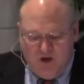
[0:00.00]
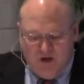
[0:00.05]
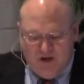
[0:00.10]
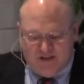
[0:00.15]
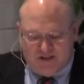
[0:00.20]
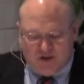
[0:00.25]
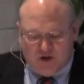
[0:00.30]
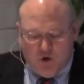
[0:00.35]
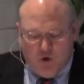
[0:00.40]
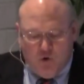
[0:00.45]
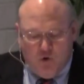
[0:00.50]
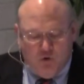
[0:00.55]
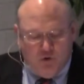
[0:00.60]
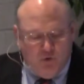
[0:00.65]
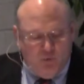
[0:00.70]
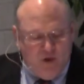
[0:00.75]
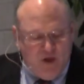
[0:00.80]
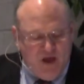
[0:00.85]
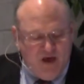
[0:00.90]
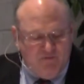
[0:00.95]
It is
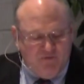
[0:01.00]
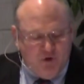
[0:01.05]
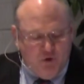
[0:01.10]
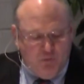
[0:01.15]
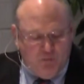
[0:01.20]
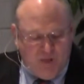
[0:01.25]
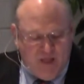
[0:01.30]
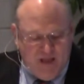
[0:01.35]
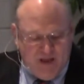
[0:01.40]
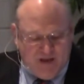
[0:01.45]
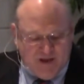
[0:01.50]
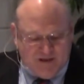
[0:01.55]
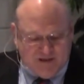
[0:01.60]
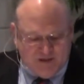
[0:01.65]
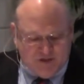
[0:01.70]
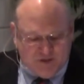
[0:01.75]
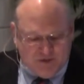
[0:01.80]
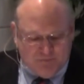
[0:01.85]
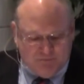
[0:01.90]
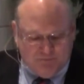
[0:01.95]
cold and we have no
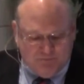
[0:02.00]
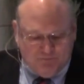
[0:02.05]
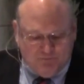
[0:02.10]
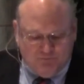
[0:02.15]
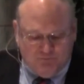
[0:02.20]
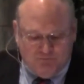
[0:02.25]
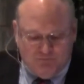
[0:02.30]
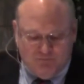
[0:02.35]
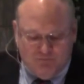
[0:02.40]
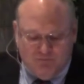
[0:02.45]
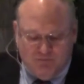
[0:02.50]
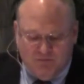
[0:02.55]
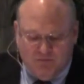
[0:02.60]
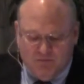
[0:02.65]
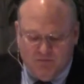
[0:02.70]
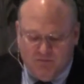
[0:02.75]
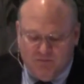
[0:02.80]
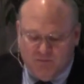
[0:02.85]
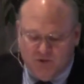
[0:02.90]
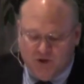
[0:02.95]
blankets.
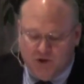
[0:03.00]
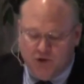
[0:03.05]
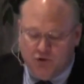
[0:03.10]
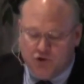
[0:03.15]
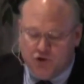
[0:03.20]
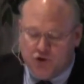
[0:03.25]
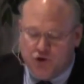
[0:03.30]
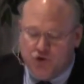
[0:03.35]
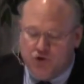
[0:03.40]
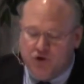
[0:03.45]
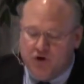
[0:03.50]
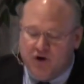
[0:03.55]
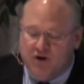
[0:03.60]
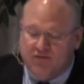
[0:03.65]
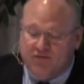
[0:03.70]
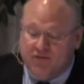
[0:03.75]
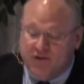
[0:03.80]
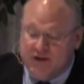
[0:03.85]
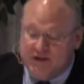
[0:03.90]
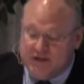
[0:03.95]
The little children
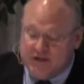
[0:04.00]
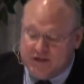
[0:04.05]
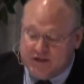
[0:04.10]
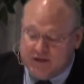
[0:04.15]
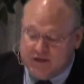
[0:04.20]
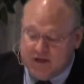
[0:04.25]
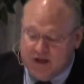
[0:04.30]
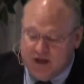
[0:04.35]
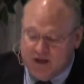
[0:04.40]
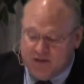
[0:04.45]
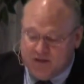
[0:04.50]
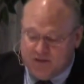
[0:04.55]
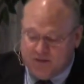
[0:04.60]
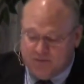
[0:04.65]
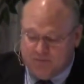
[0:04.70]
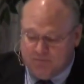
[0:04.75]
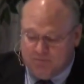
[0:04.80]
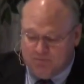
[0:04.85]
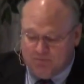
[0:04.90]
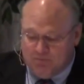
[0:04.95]
are freezing to death.
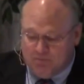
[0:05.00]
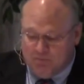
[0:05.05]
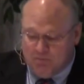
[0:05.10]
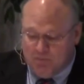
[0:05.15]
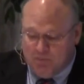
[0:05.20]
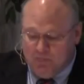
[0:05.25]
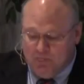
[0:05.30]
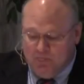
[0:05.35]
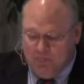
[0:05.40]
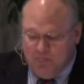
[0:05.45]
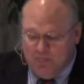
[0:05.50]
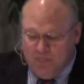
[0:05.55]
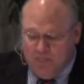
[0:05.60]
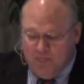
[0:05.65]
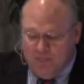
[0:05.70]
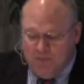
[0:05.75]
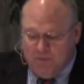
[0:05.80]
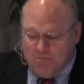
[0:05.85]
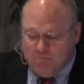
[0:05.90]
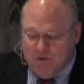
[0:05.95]

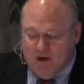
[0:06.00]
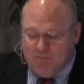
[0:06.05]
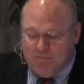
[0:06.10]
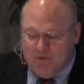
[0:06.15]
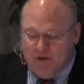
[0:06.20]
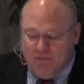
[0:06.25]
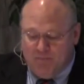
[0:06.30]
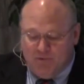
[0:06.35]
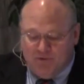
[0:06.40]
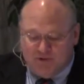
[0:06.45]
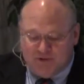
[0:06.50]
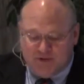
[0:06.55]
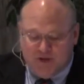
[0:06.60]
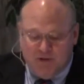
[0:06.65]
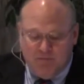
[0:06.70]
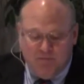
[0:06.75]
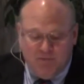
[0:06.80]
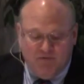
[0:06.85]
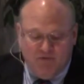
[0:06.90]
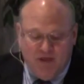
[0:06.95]
My people,
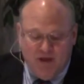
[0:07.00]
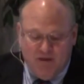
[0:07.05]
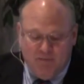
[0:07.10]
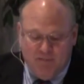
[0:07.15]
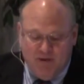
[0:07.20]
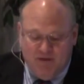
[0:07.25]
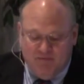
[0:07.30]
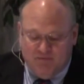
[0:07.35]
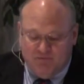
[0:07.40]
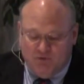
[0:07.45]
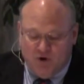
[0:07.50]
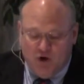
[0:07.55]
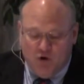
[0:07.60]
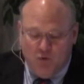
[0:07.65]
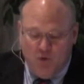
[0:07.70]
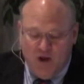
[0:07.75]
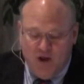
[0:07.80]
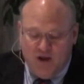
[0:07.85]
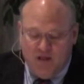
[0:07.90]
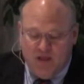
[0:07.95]
some of them have run
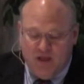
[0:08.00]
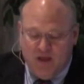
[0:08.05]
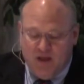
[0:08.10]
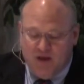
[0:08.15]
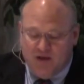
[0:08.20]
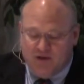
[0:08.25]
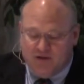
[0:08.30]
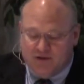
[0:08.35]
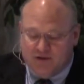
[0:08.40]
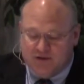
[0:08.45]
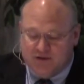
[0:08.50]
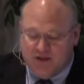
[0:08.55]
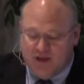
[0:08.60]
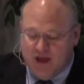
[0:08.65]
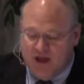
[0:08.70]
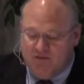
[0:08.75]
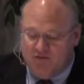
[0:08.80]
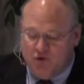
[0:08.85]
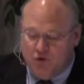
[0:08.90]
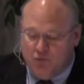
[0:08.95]
away to the hills and
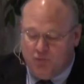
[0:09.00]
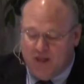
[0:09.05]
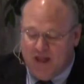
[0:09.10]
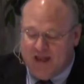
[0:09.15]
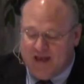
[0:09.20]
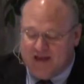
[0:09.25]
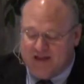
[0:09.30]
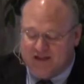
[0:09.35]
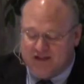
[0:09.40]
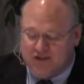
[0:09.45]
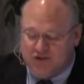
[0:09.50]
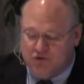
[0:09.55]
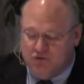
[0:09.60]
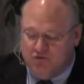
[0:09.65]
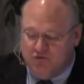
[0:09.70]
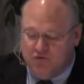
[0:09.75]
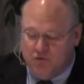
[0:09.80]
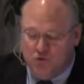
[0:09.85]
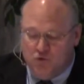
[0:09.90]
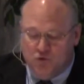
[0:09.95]
they have no blankets,
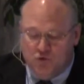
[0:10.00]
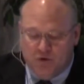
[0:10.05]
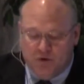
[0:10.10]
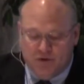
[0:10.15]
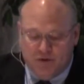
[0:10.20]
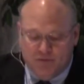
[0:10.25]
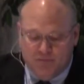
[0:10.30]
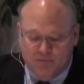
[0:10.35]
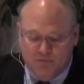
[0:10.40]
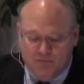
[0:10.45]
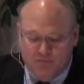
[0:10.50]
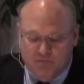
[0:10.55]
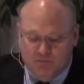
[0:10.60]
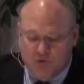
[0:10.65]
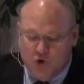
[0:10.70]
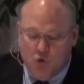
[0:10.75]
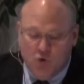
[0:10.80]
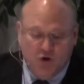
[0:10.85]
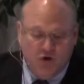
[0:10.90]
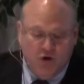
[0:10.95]
no food.
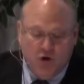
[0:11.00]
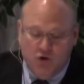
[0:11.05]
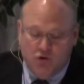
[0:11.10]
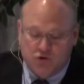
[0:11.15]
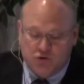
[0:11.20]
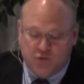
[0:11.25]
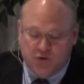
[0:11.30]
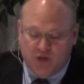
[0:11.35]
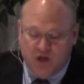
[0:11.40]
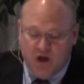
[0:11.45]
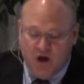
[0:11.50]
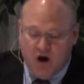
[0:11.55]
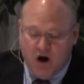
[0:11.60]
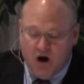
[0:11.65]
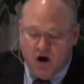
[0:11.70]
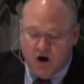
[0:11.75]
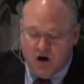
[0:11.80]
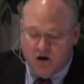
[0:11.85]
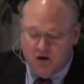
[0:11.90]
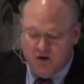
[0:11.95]
No one knows where they
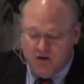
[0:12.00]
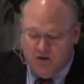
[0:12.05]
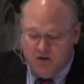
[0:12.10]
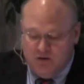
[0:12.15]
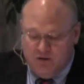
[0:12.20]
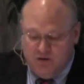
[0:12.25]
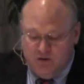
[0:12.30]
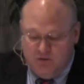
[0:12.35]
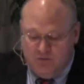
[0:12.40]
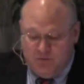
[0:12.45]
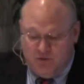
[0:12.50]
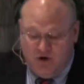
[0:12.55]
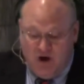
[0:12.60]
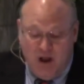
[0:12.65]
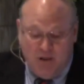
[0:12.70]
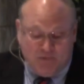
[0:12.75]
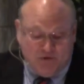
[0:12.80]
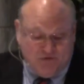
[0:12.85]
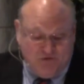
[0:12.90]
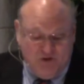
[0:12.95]
are
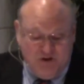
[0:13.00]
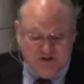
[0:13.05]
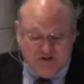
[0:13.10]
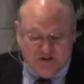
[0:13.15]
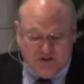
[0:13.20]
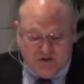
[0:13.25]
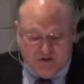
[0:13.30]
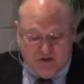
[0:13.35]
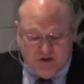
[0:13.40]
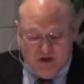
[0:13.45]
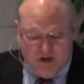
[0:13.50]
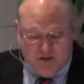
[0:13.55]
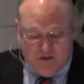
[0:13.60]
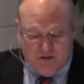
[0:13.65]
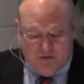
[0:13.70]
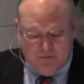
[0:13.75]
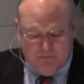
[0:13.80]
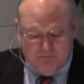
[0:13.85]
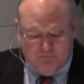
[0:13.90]
perhaps freezing to death.